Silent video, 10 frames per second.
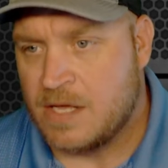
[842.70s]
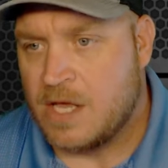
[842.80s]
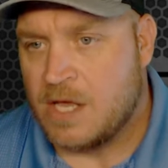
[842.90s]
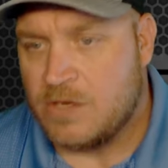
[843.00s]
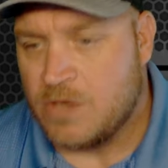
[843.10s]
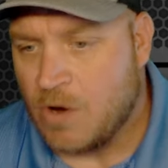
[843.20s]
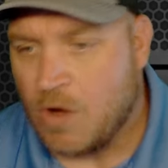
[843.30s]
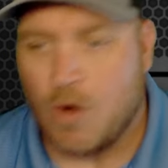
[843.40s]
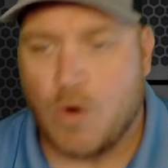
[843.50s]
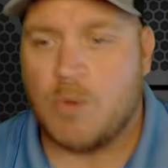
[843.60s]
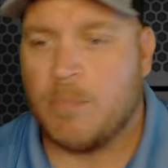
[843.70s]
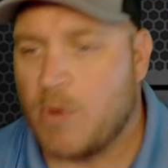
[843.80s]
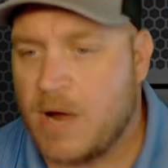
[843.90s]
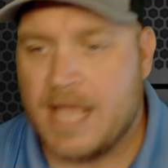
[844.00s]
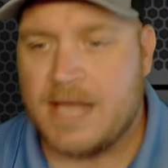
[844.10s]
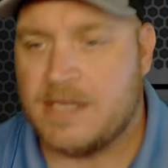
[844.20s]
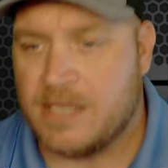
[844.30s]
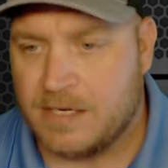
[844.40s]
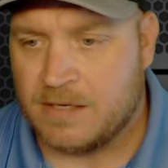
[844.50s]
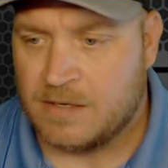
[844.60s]
your whole
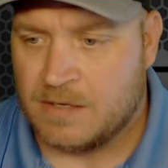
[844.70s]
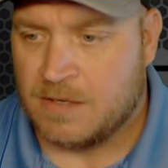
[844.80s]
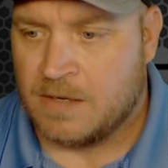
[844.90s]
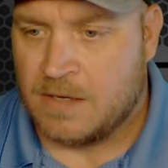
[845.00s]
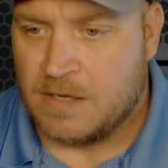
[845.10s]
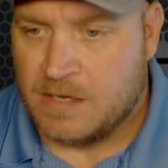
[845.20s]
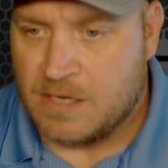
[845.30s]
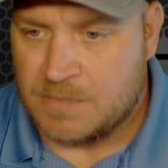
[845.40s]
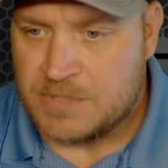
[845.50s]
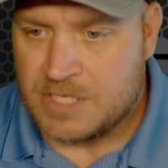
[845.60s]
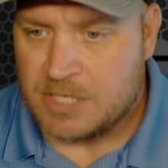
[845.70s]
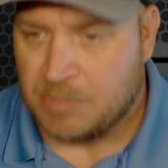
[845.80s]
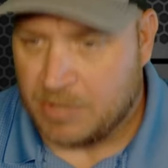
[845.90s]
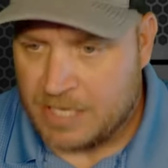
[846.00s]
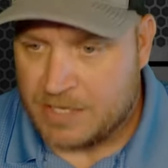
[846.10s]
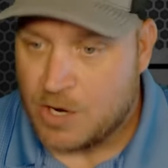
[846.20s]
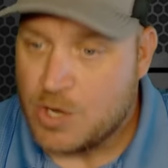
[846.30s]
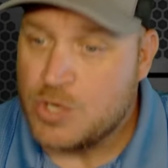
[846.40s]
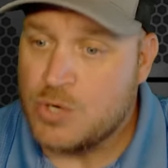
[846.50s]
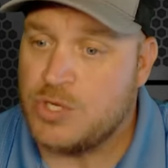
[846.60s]
branding comes into play there,
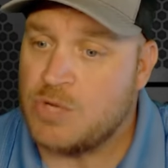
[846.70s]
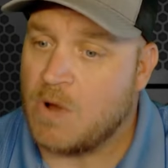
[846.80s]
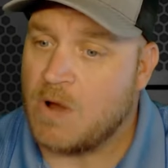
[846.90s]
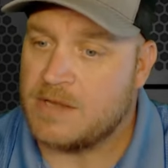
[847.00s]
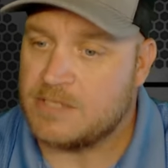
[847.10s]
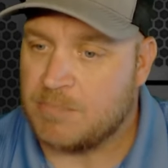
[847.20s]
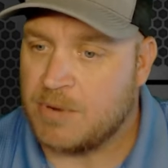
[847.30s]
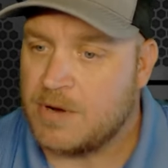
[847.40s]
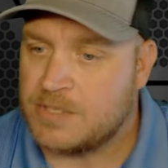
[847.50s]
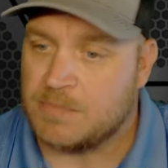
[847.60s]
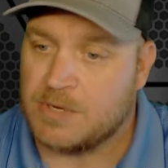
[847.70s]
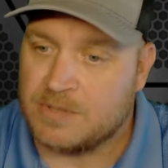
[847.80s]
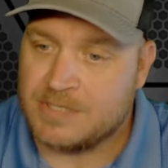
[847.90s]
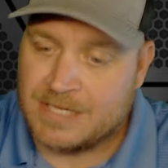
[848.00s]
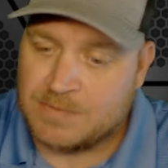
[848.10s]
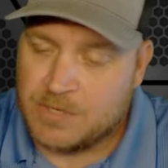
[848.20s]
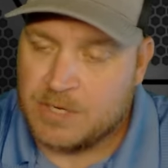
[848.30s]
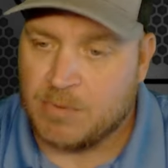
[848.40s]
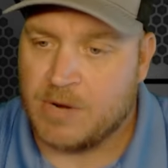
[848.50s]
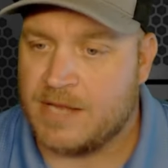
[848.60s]
who you are as a person, because that's where your
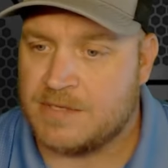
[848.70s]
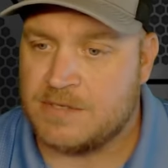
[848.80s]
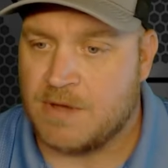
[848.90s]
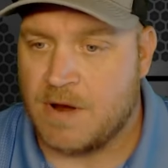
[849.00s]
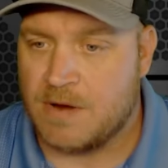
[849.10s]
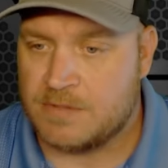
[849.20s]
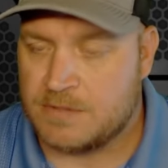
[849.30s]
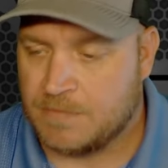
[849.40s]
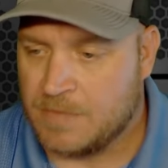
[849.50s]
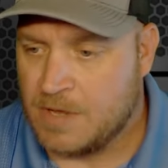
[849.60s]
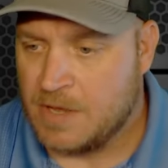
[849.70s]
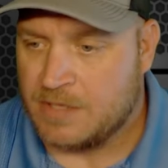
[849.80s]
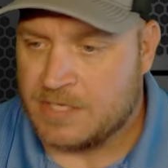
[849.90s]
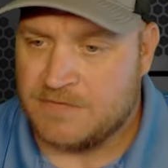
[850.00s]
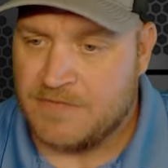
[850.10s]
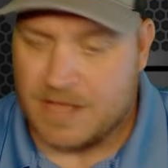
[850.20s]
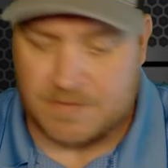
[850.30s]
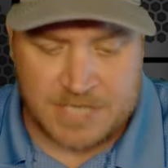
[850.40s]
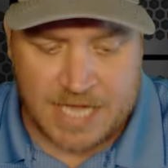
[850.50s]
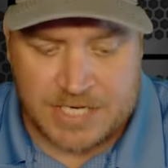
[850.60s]
brand starts, this
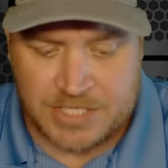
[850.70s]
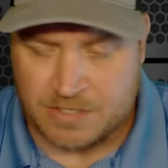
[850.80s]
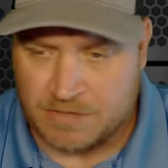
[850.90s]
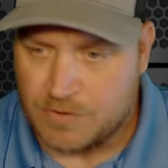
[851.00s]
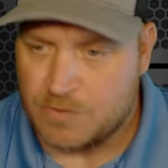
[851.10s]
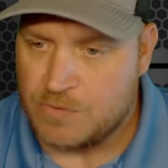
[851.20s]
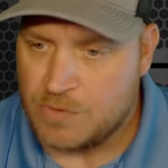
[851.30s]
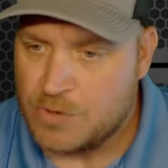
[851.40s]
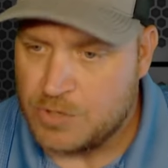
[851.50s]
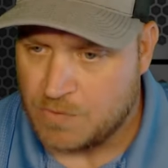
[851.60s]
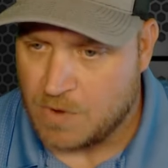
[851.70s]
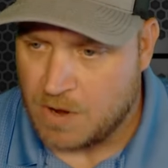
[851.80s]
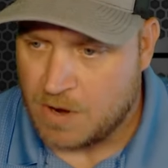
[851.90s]
foundation of who you are.